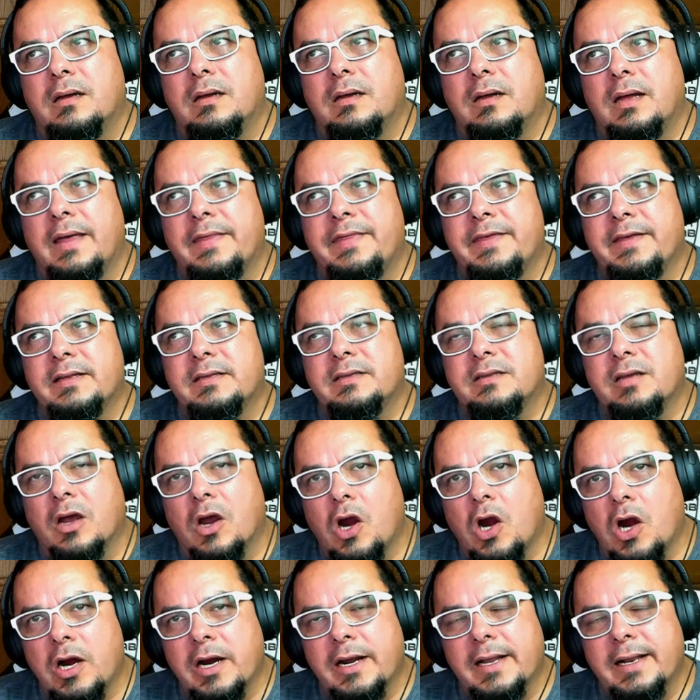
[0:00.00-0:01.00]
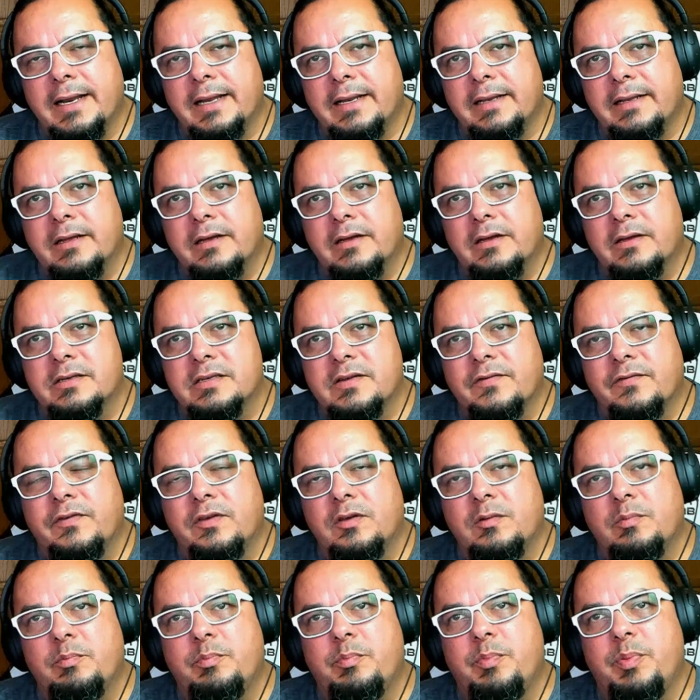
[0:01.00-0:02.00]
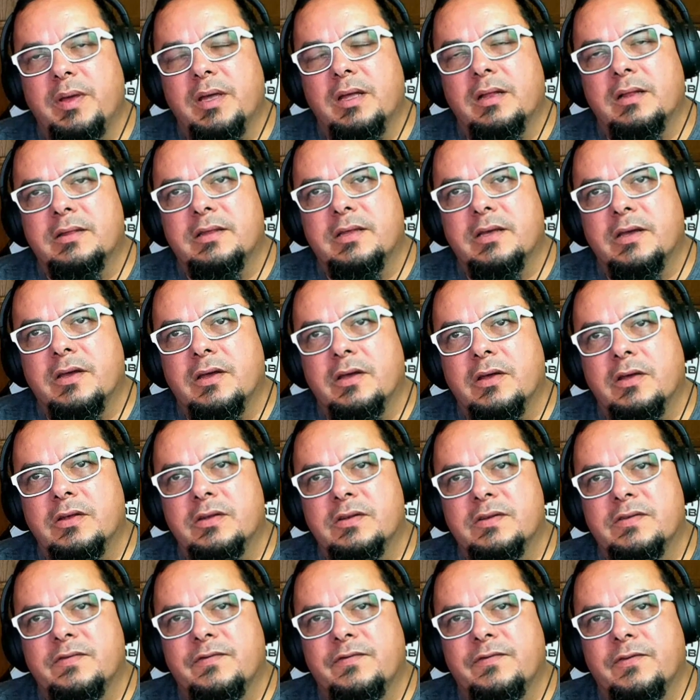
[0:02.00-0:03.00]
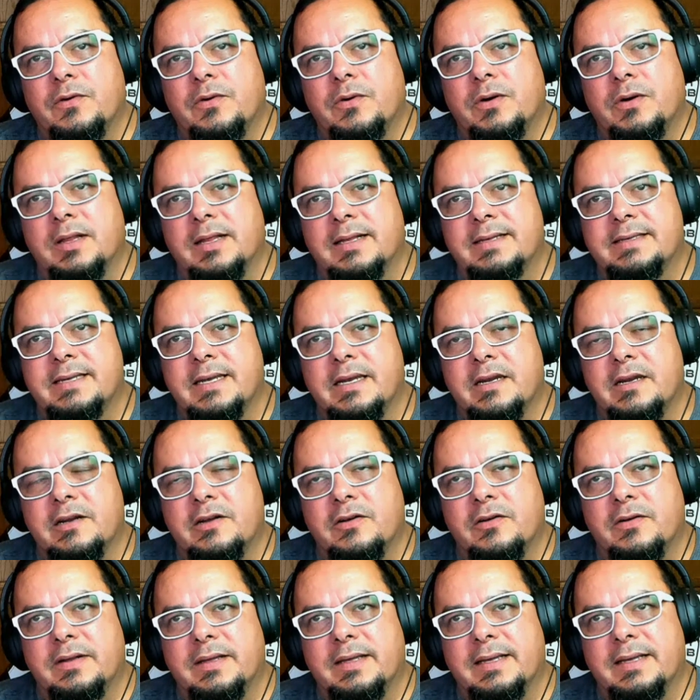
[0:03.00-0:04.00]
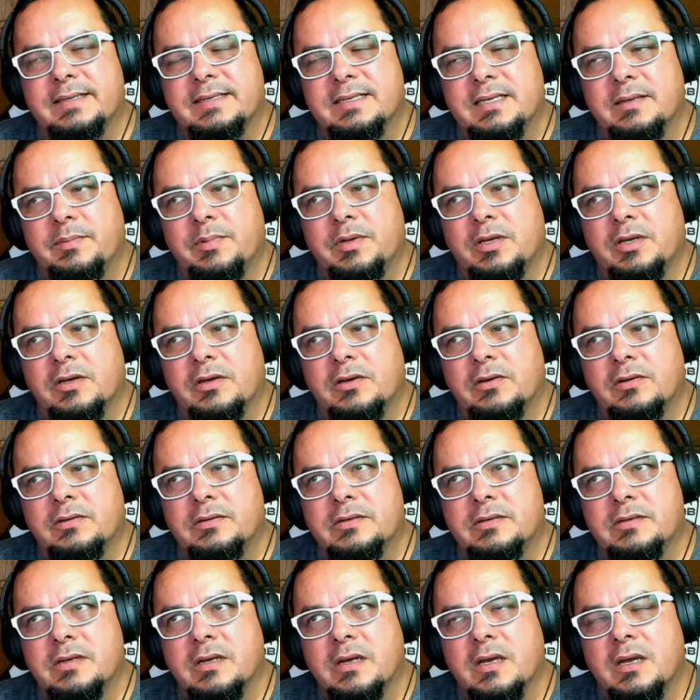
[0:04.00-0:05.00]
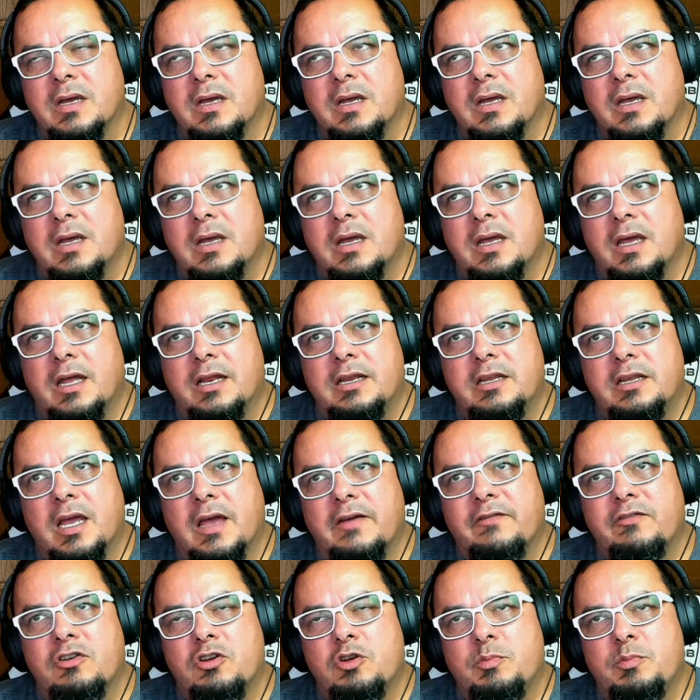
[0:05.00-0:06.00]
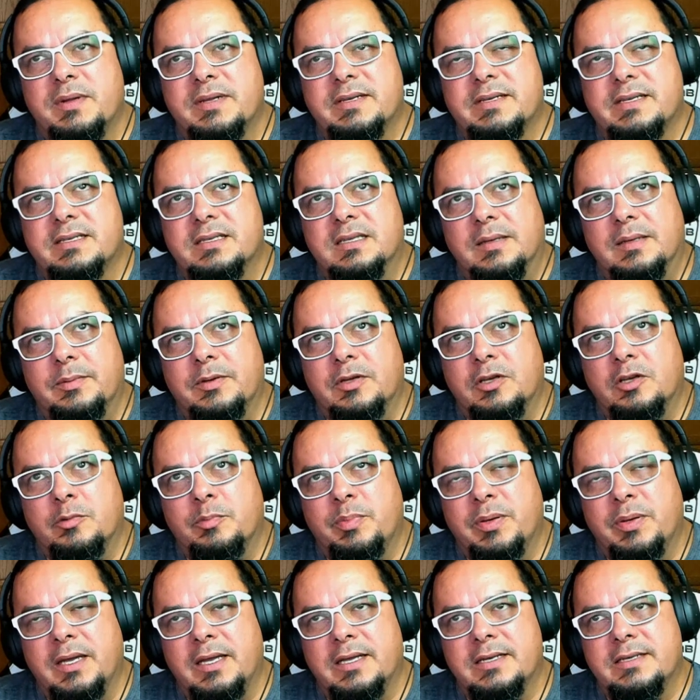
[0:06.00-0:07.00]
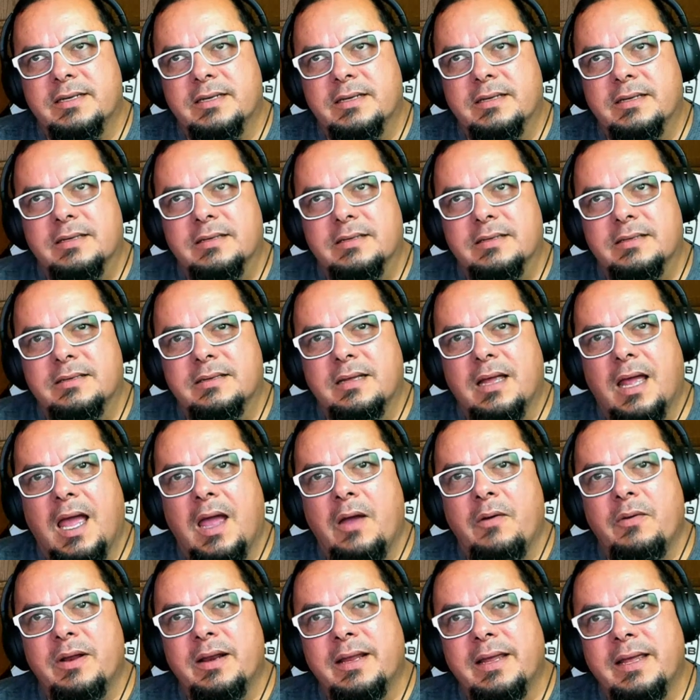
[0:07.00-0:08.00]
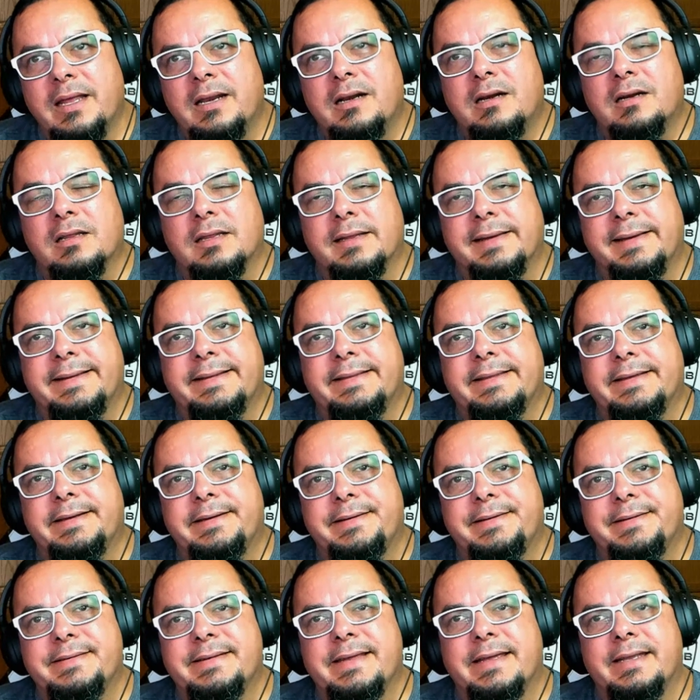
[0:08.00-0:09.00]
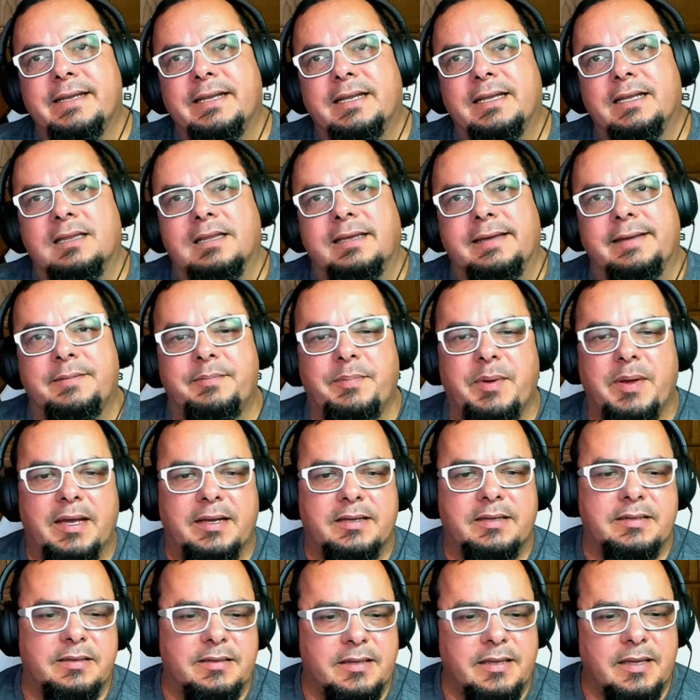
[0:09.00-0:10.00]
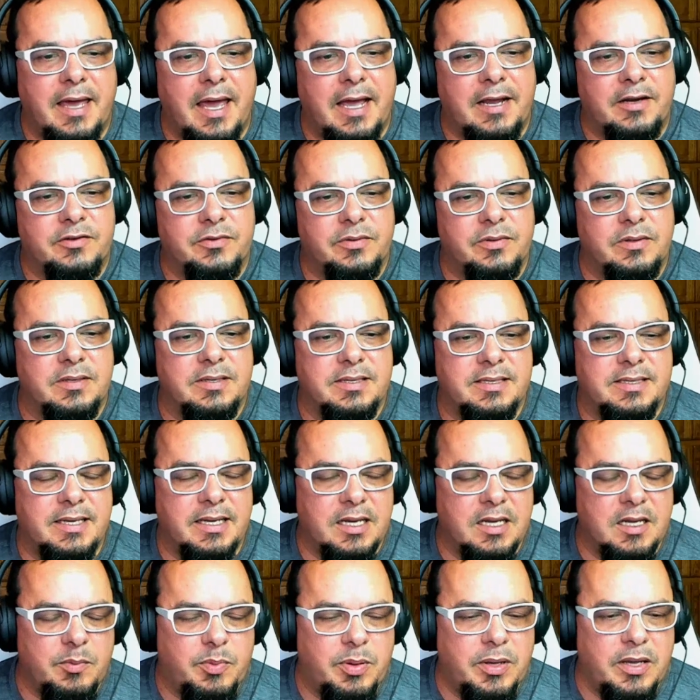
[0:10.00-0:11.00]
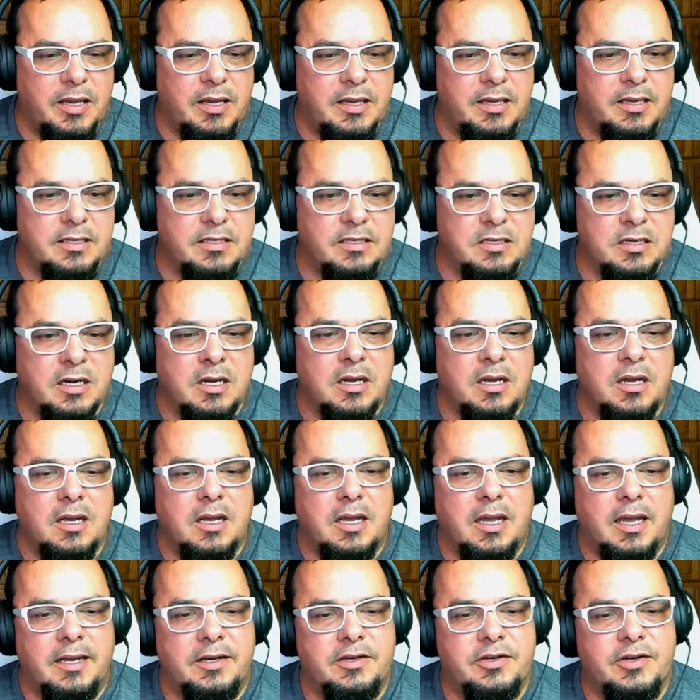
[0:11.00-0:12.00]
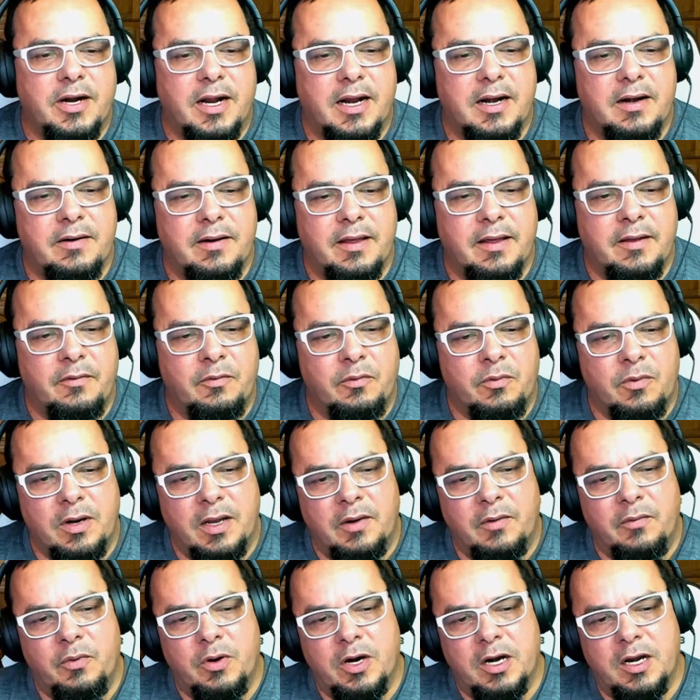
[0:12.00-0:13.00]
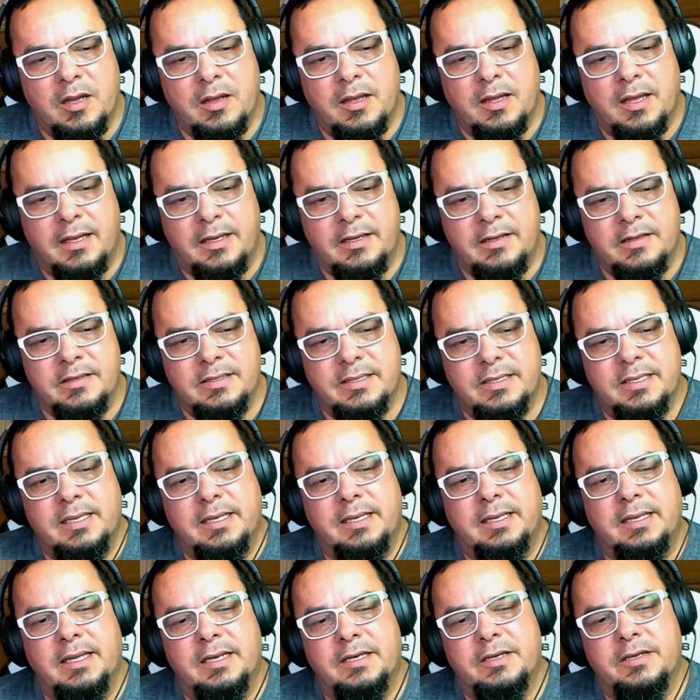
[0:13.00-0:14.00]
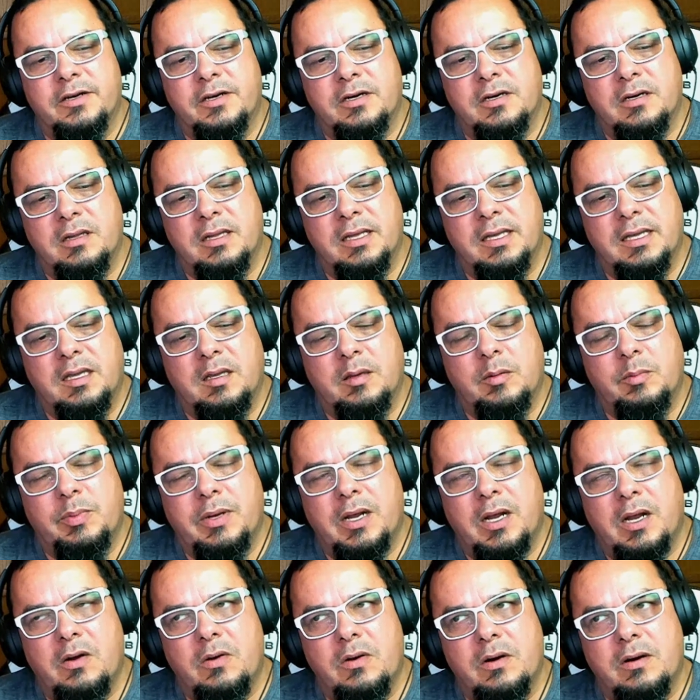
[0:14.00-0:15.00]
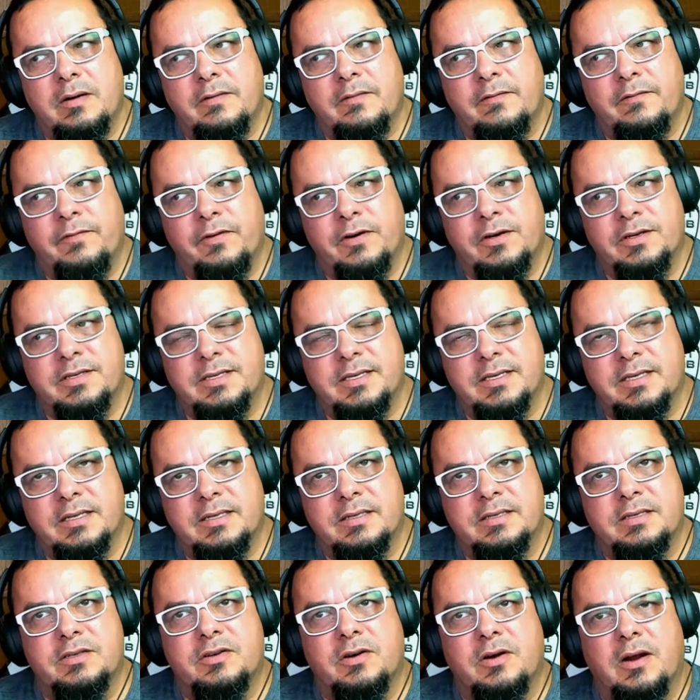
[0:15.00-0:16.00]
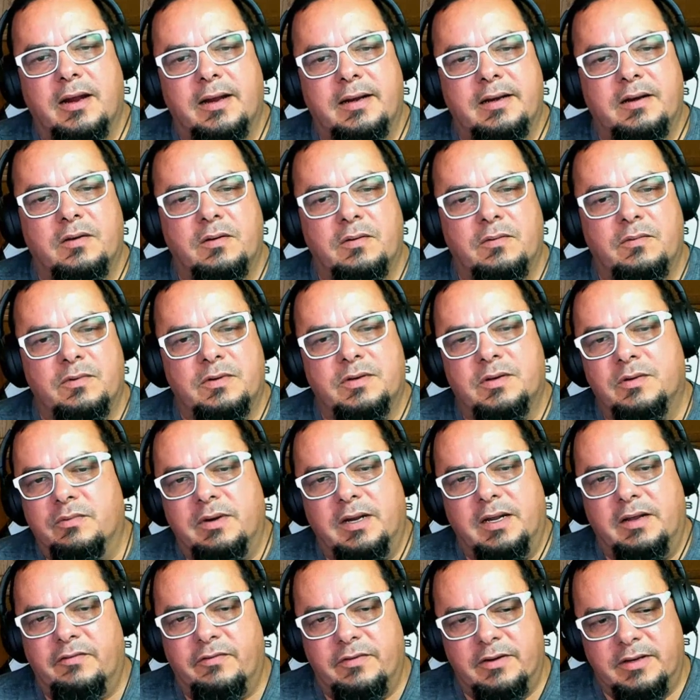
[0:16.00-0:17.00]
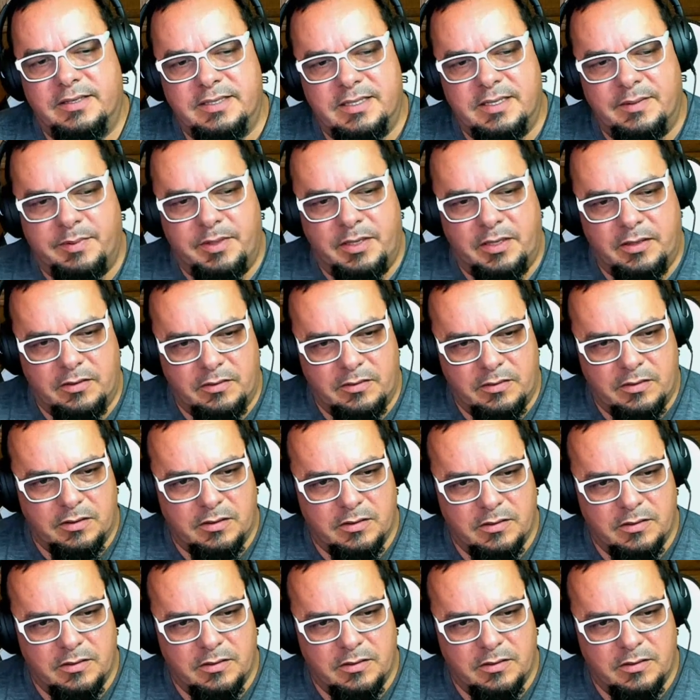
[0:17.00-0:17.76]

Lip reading: I think targeting those, if you build those for, let's say you're going at zip codes, and you have a whole bunch of zip code pages, I would interlink those and then link back to the actual city page and try to and use the internal linking power versus trying to rank for a zip code.